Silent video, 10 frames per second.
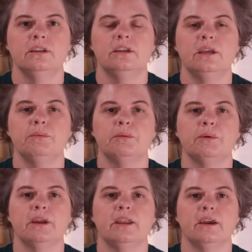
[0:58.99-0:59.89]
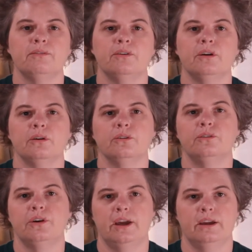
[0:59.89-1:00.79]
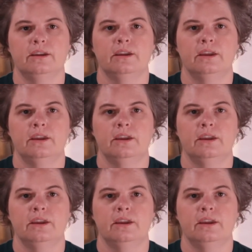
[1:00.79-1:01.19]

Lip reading: to keep the brand effort on track.